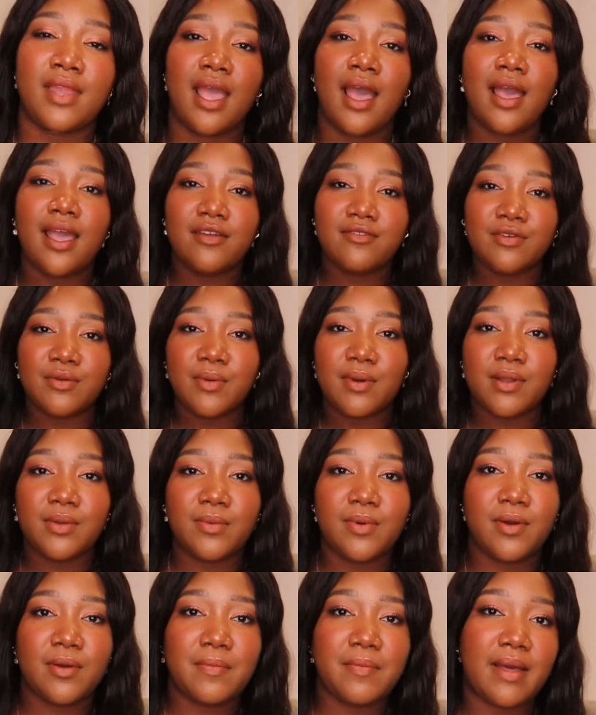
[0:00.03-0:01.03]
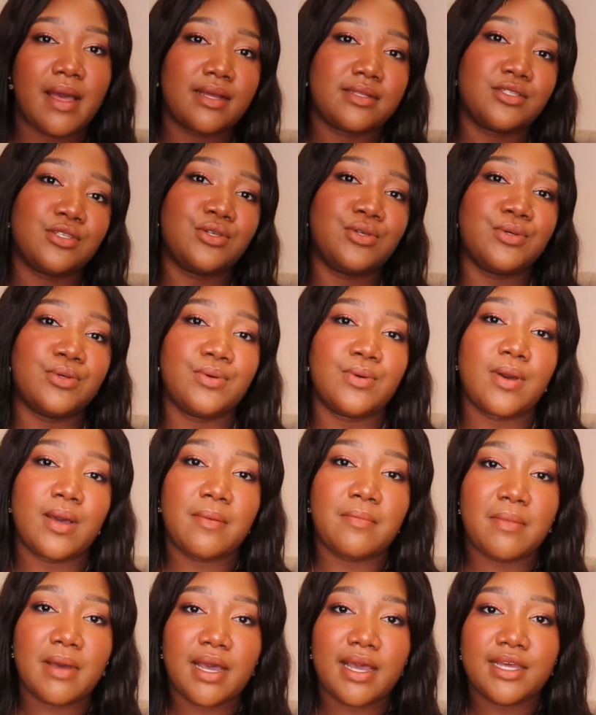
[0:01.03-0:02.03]
Hi everyone, welcome back to
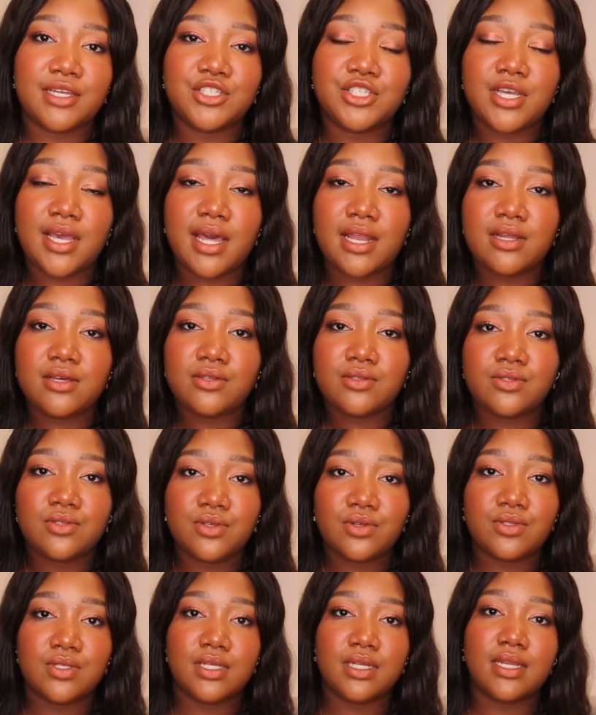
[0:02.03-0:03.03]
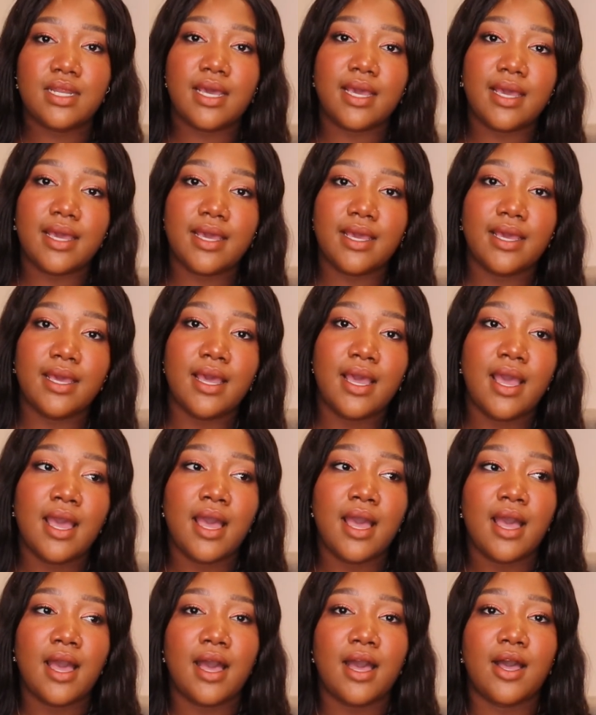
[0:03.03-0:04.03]
my channel. So today
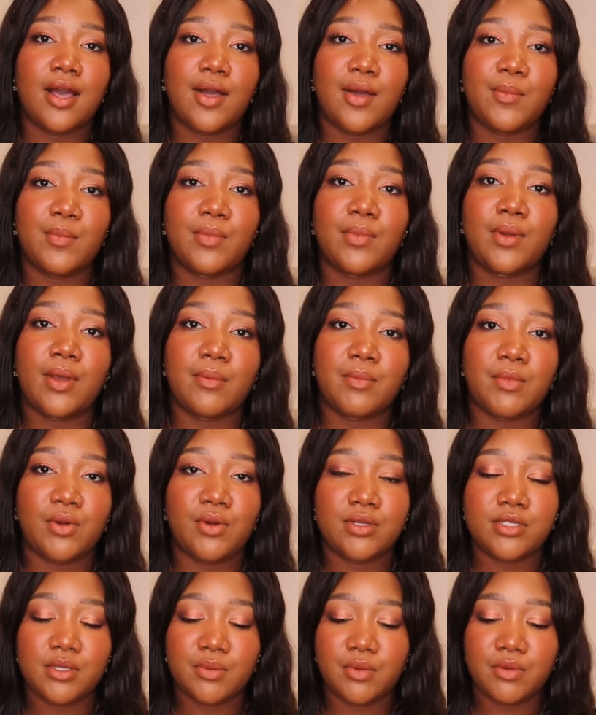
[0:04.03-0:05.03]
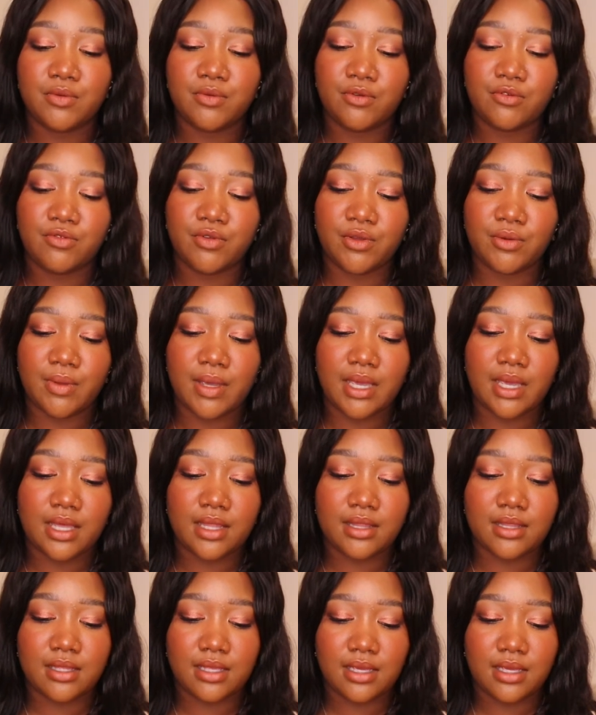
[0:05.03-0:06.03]
I'm going to be
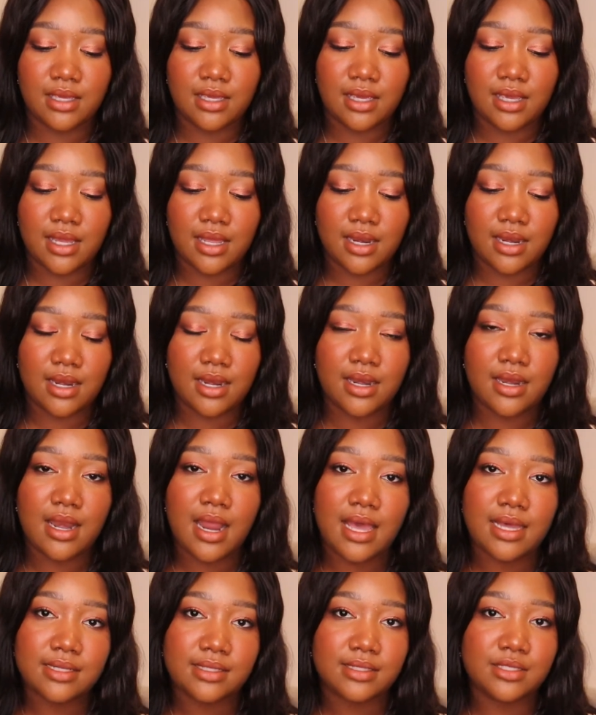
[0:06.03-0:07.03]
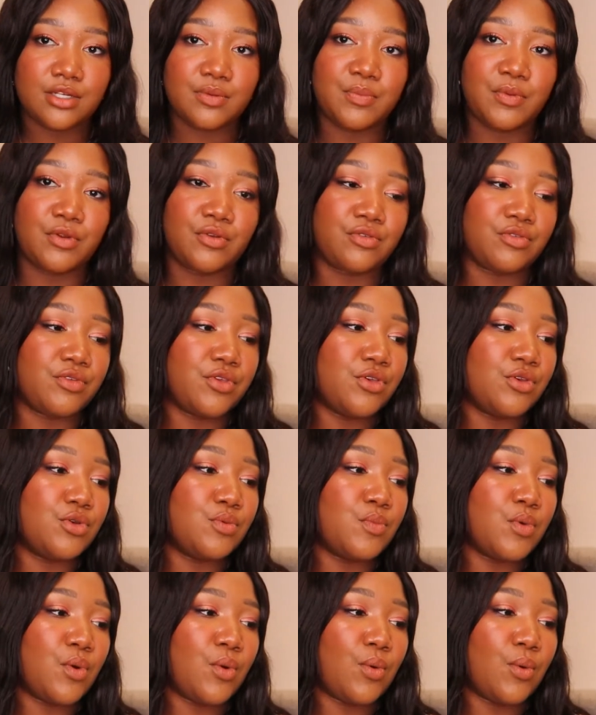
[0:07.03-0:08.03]
reviewing the Nest
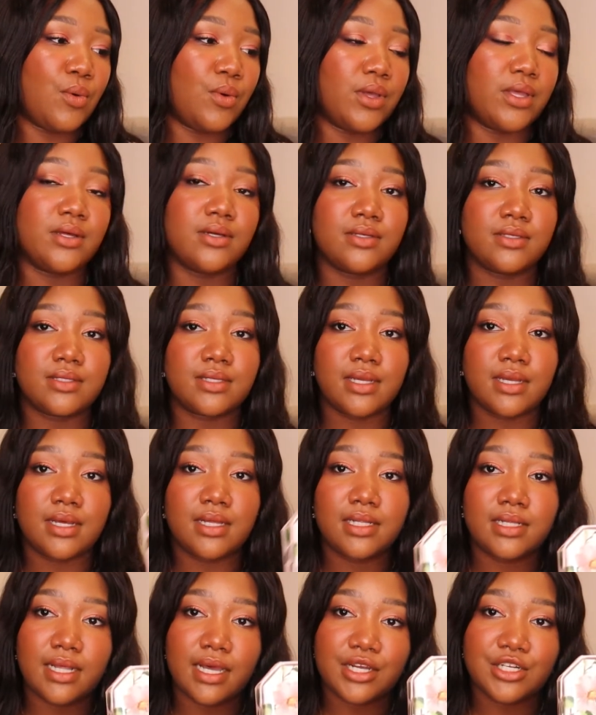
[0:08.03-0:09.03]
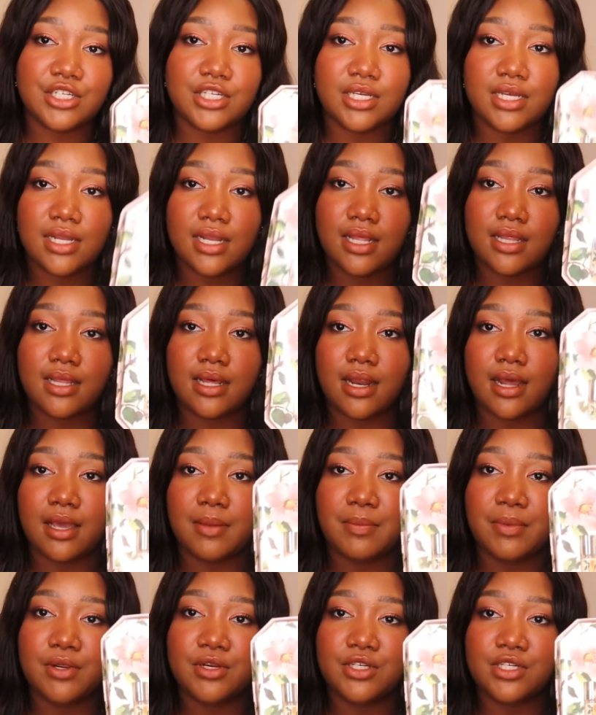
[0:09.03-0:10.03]
Perfume Oils collection that I
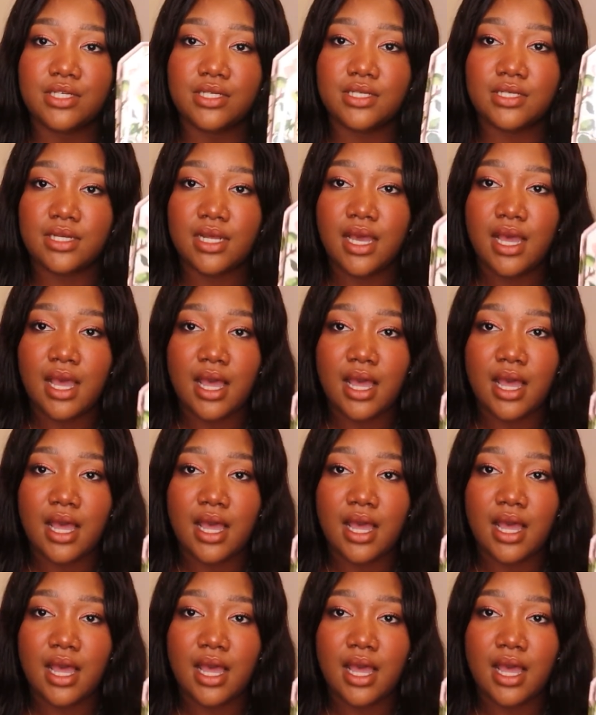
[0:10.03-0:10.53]
purchased.